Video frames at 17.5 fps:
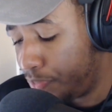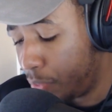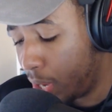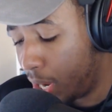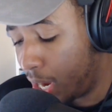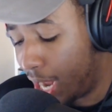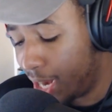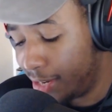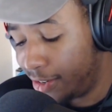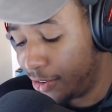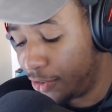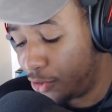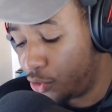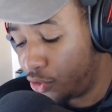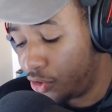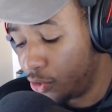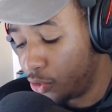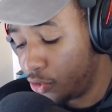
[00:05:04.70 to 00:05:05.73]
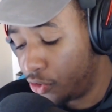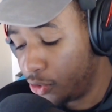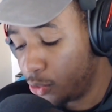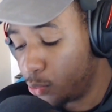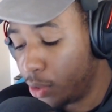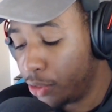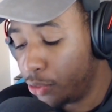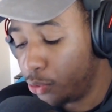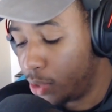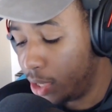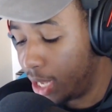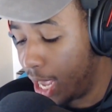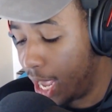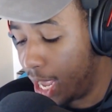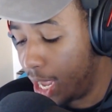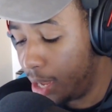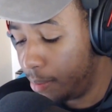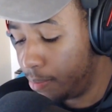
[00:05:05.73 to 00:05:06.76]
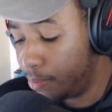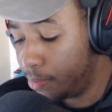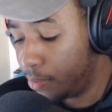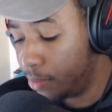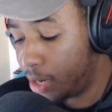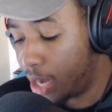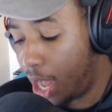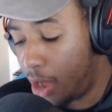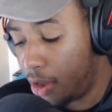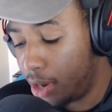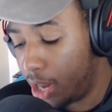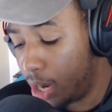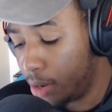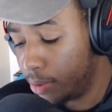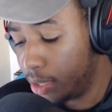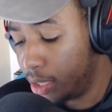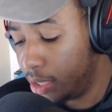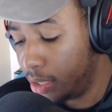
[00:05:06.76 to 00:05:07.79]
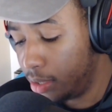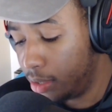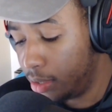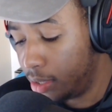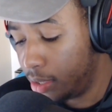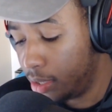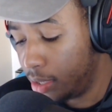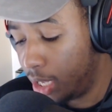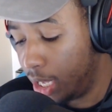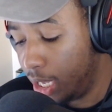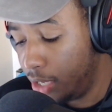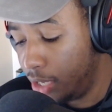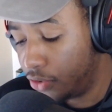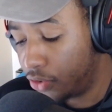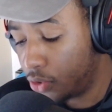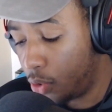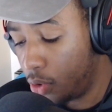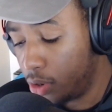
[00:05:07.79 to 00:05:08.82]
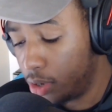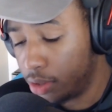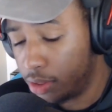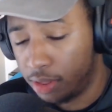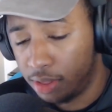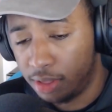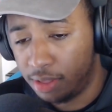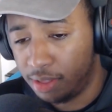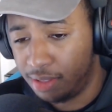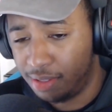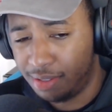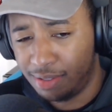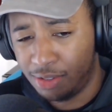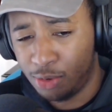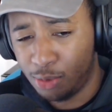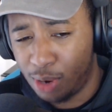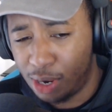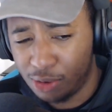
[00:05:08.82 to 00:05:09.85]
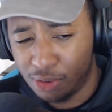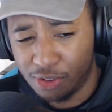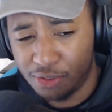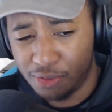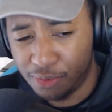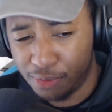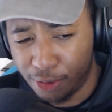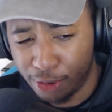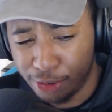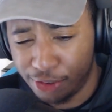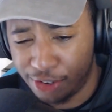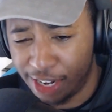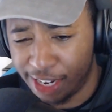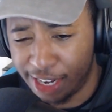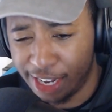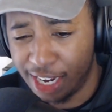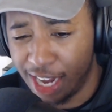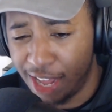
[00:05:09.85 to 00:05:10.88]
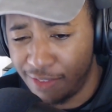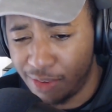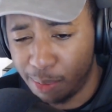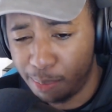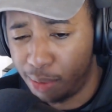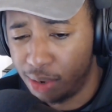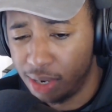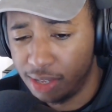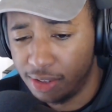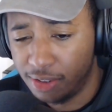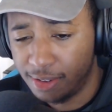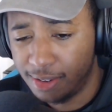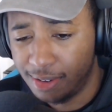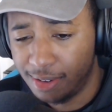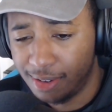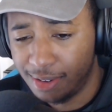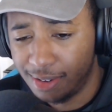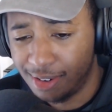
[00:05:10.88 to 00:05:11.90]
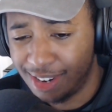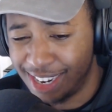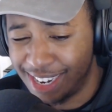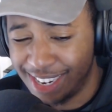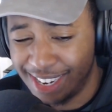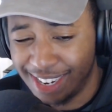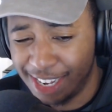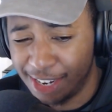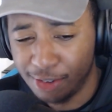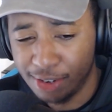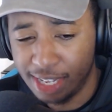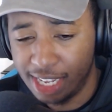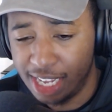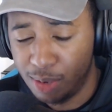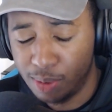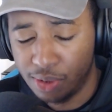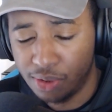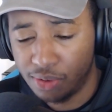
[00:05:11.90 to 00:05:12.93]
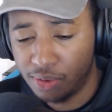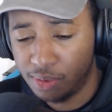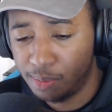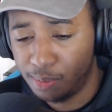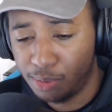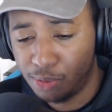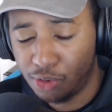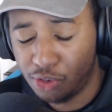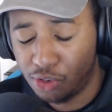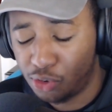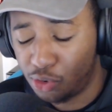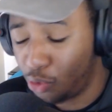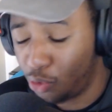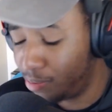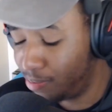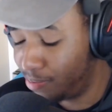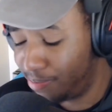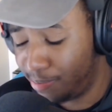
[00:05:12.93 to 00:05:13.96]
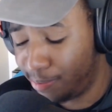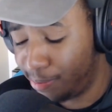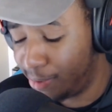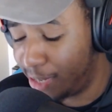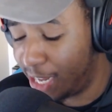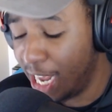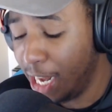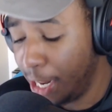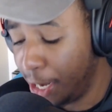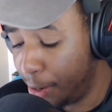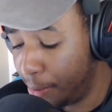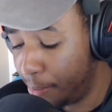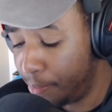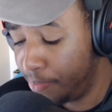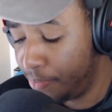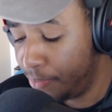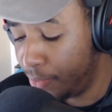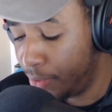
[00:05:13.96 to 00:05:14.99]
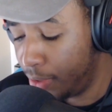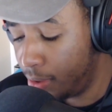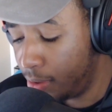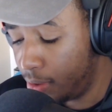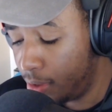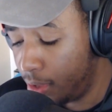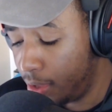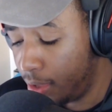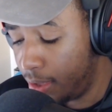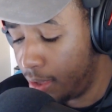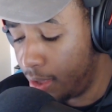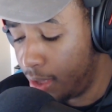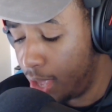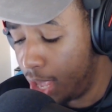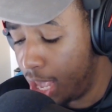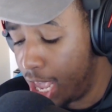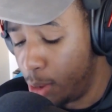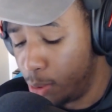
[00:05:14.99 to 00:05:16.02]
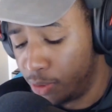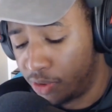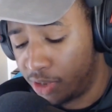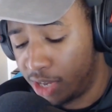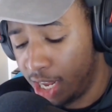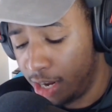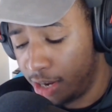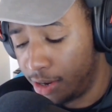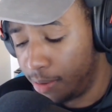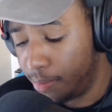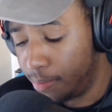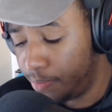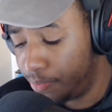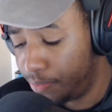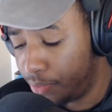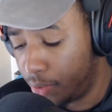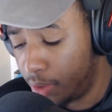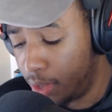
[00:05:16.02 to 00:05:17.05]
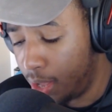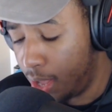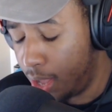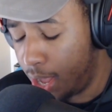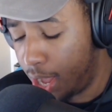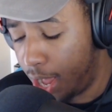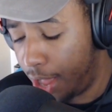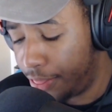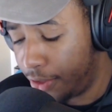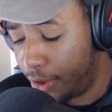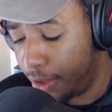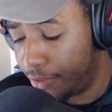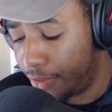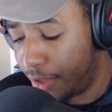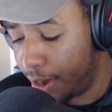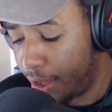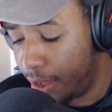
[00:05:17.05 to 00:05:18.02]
kind of just to run through the game, Kyle Lowry, he scored Toronto's first like 11 points. Like literally, he was killing them. He was killing them. I thought that